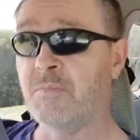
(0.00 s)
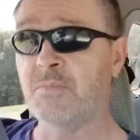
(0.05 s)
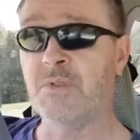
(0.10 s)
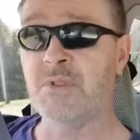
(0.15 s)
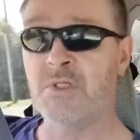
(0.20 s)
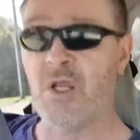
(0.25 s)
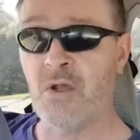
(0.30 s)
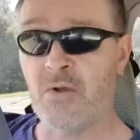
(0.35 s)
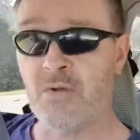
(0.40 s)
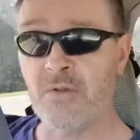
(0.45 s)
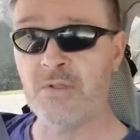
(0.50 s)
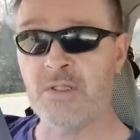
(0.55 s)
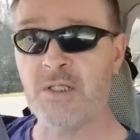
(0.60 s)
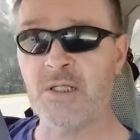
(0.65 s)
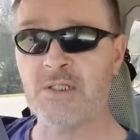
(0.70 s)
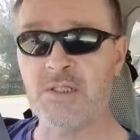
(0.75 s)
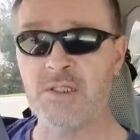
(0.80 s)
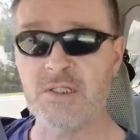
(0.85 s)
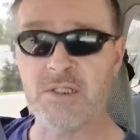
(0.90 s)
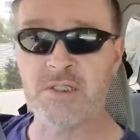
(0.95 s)
So
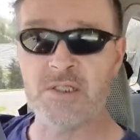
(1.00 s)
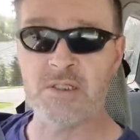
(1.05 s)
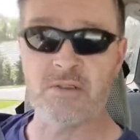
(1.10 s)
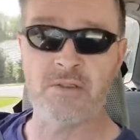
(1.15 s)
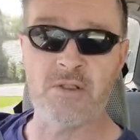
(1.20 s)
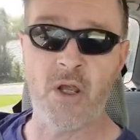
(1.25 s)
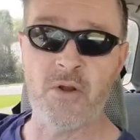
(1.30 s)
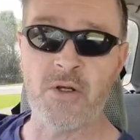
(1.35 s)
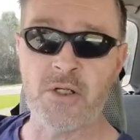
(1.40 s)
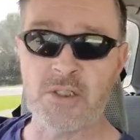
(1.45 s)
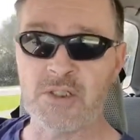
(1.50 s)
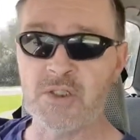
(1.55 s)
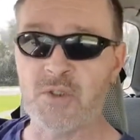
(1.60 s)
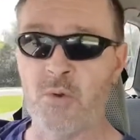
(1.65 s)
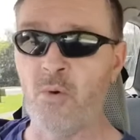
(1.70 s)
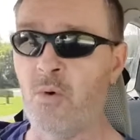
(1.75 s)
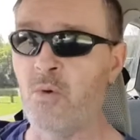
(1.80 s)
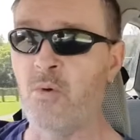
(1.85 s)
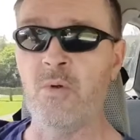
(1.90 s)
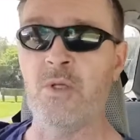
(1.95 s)
this is notice to
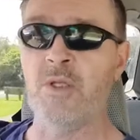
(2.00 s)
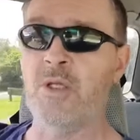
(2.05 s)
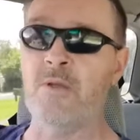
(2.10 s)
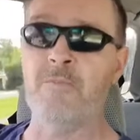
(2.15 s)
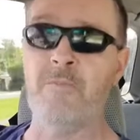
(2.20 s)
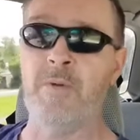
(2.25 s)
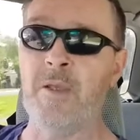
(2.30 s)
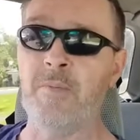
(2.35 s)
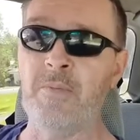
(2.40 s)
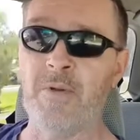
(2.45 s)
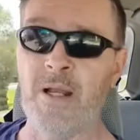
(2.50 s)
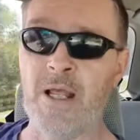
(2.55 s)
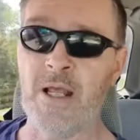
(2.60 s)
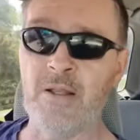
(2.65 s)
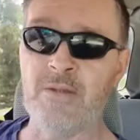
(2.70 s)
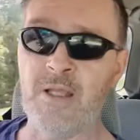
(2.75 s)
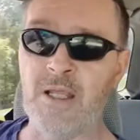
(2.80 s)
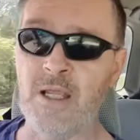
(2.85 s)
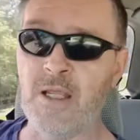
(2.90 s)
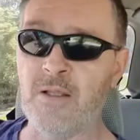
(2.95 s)
all of you people
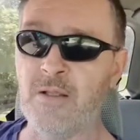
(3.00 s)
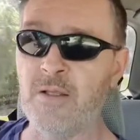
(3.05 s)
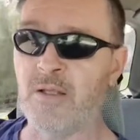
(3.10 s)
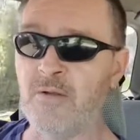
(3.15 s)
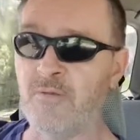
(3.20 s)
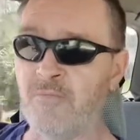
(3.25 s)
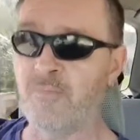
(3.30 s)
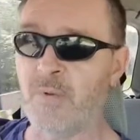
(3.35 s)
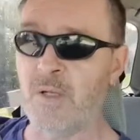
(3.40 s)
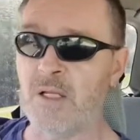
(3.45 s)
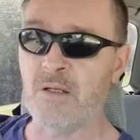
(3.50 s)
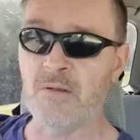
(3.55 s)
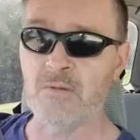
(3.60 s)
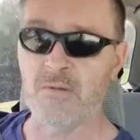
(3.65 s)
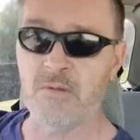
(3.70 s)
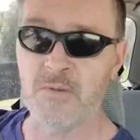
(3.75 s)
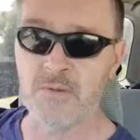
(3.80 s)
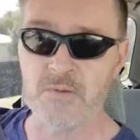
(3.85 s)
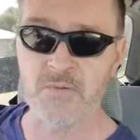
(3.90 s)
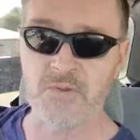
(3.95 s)
out there that have been
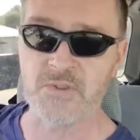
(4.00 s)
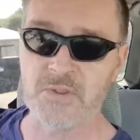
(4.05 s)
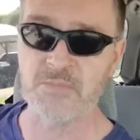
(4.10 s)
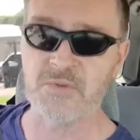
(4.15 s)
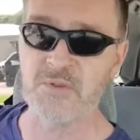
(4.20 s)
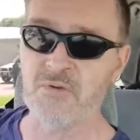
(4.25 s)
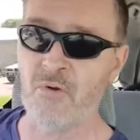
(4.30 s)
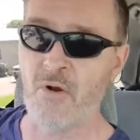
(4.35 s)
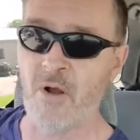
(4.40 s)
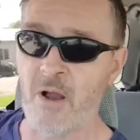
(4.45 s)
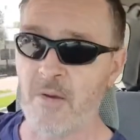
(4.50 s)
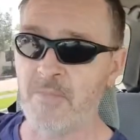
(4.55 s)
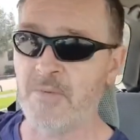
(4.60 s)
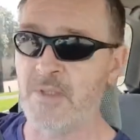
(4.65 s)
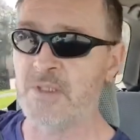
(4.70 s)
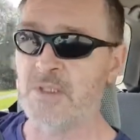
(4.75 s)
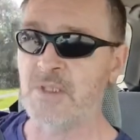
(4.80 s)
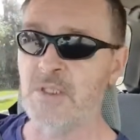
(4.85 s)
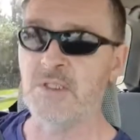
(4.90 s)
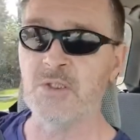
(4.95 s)
loyal
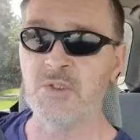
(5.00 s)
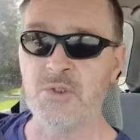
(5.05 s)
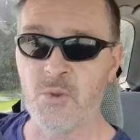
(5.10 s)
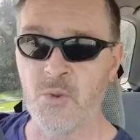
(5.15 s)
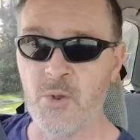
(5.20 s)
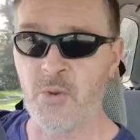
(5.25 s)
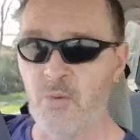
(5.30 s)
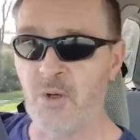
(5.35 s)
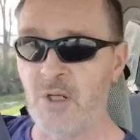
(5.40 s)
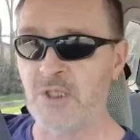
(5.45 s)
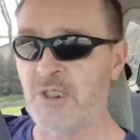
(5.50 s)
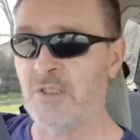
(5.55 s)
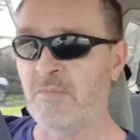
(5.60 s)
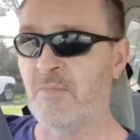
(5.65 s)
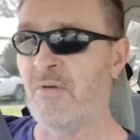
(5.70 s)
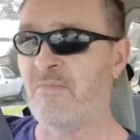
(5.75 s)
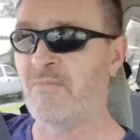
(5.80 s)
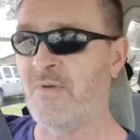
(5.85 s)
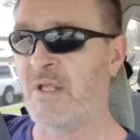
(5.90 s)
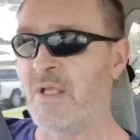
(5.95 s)
subscribers and enjoy watching
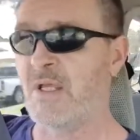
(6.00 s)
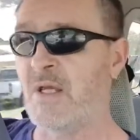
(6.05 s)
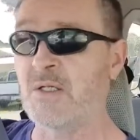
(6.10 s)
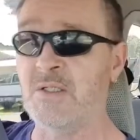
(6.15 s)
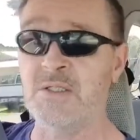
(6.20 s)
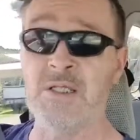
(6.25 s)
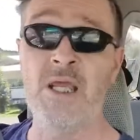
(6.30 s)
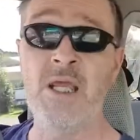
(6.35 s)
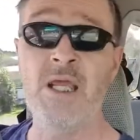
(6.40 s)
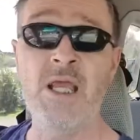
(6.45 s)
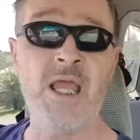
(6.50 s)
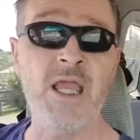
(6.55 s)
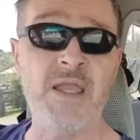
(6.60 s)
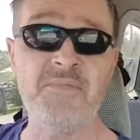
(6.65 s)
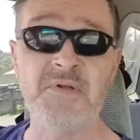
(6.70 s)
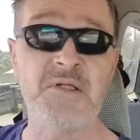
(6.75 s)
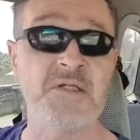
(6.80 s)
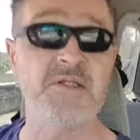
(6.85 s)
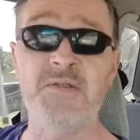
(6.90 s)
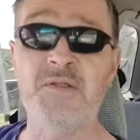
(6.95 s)
my videos,
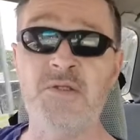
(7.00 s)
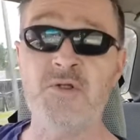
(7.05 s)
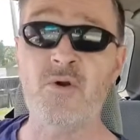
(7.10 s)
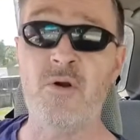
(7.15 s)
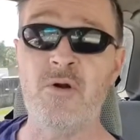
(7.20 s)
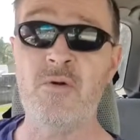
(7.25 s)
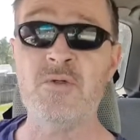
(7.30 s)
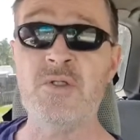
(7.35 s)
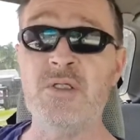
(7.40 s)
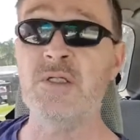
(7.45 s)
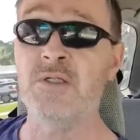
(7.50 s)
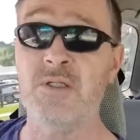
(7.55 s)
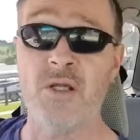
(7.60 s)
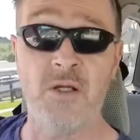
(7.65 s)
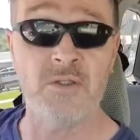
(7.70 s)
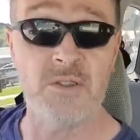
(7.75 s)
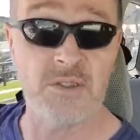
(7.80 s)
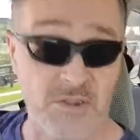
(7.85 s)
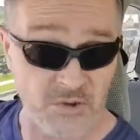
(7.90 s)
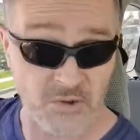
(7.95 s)
even to the trolls that
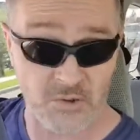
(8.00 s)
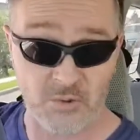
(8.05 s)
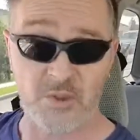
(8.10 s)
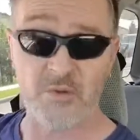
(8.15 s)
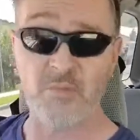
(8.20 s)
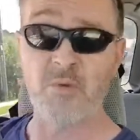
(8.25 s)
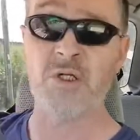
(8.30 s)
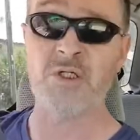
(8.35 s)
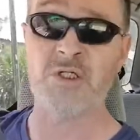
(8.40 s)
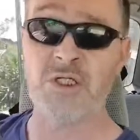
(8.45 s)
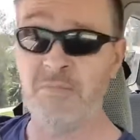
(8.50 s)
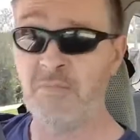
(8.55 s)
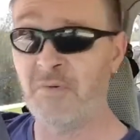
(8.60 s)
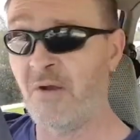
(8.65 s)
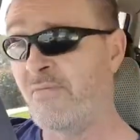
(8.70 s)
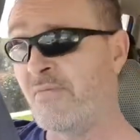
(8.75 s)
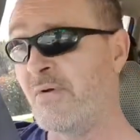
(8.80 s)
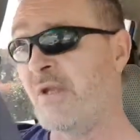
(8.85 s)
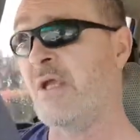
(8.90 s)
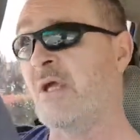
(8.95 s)
don't enjoy watching
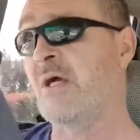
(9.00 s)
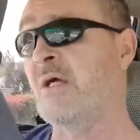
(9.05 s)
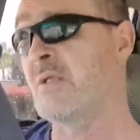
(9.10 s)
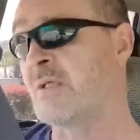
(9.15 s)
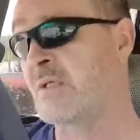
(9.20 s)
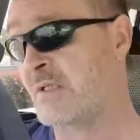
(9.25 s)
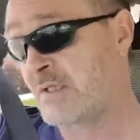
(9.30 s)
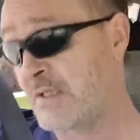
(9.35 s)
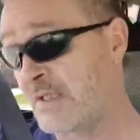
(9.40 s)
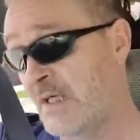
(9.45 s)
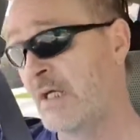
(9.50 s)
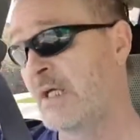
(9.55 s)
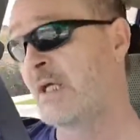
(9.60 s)
my videos.